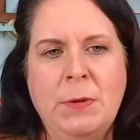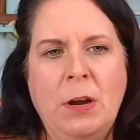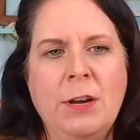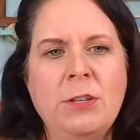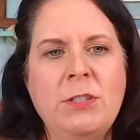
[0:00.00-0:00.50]

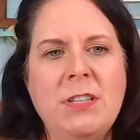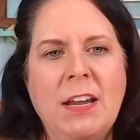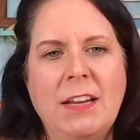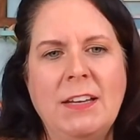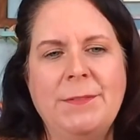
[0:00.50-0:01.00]
Are you
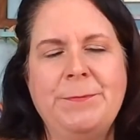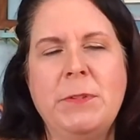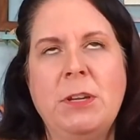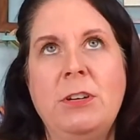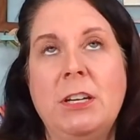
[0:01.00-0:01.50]
saying
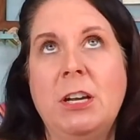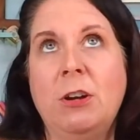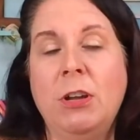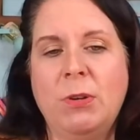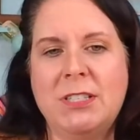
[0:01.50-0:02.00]
you didn't know
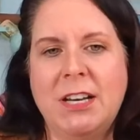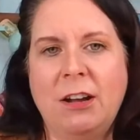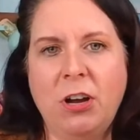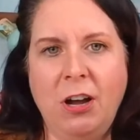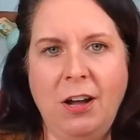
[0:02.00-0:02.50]
he was an
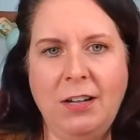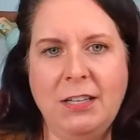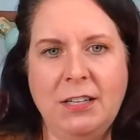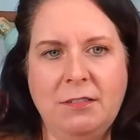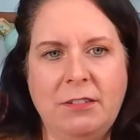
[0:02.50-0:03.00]
alcoholic,